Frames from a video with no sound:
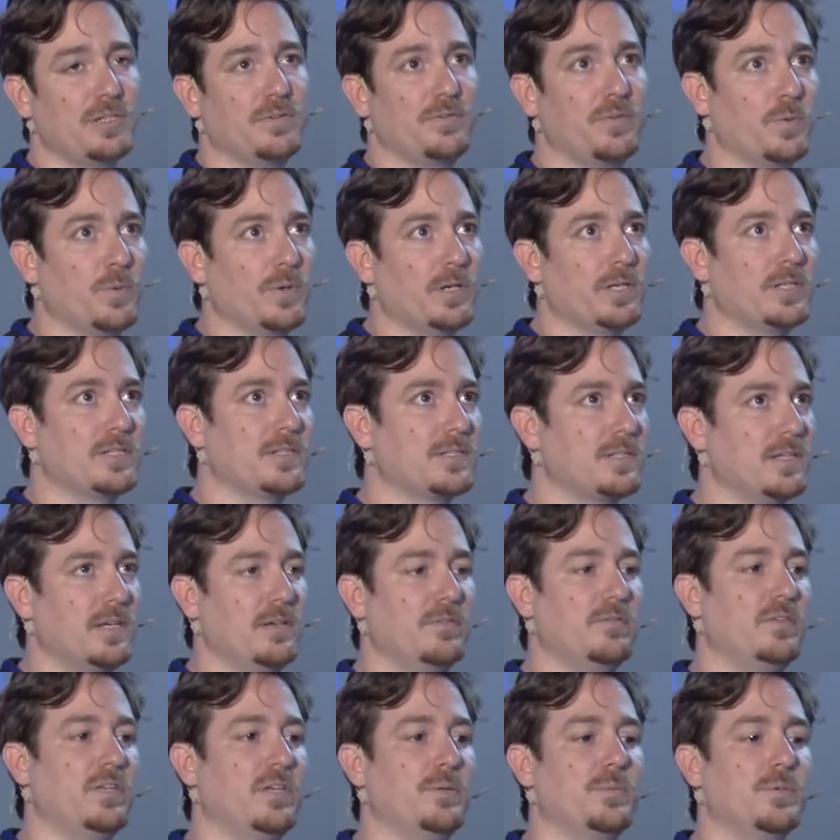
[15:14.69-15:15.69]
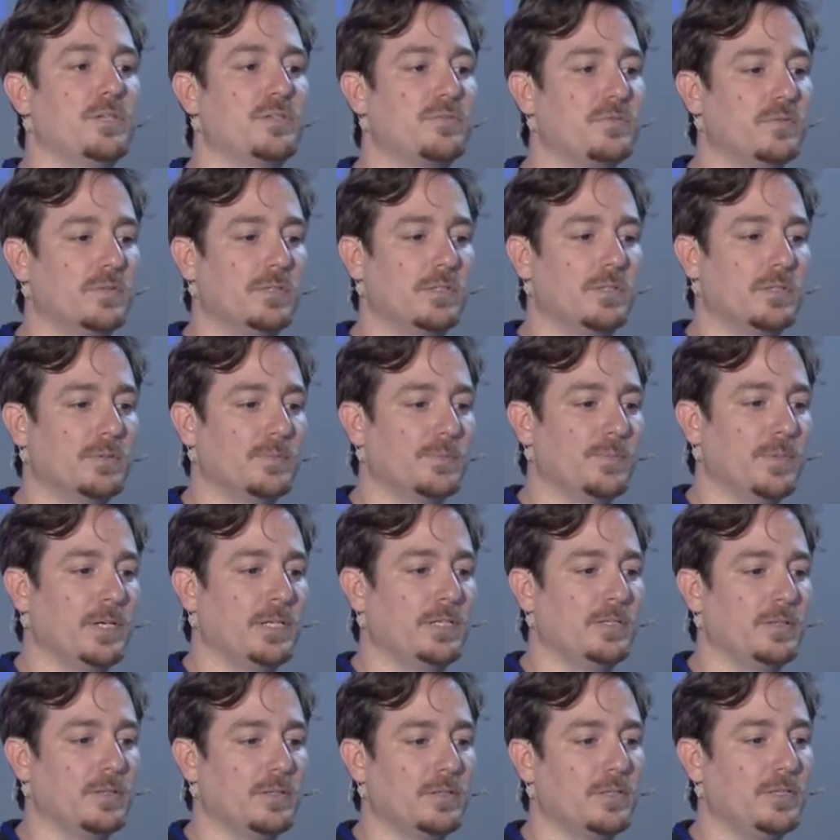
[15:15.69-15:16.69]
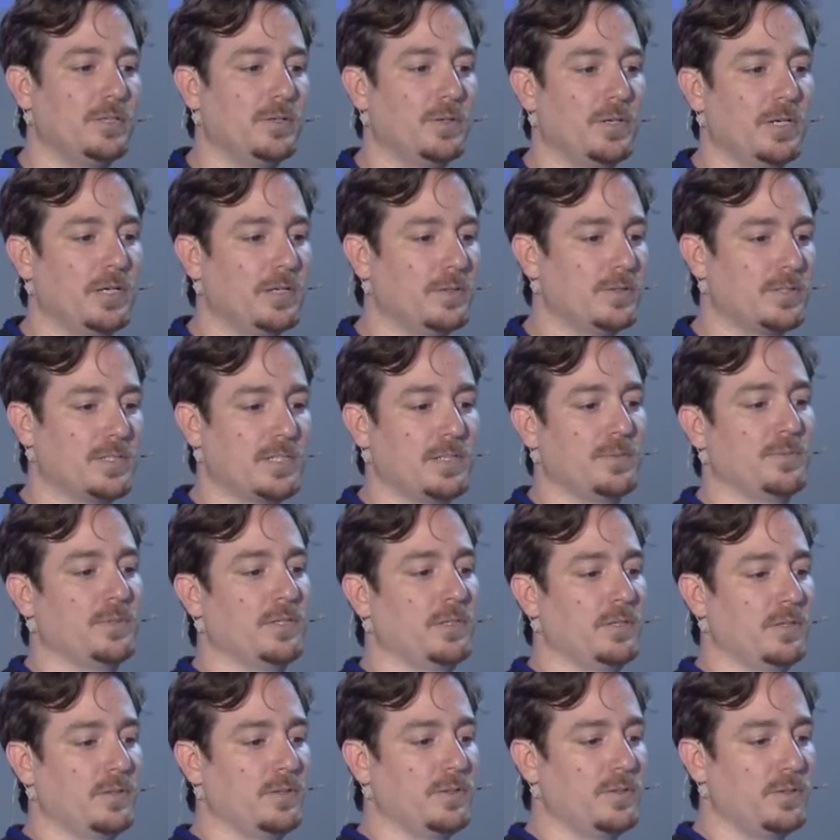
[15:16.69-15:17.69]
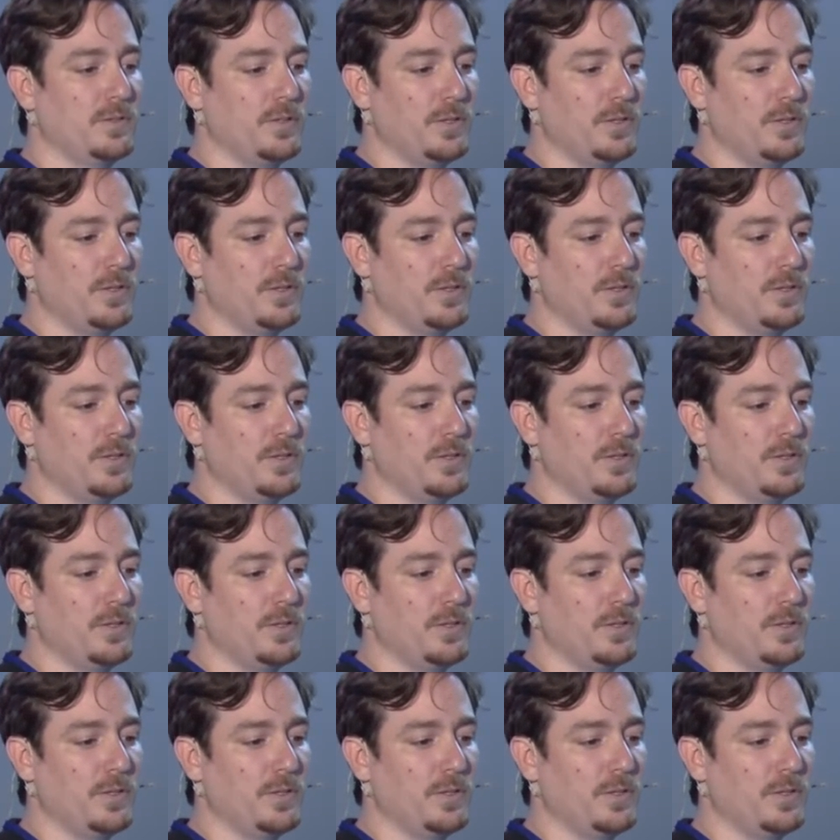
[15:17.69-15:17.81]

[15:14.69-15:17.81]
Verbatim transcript: If you want to save the image for manual QA or something, you,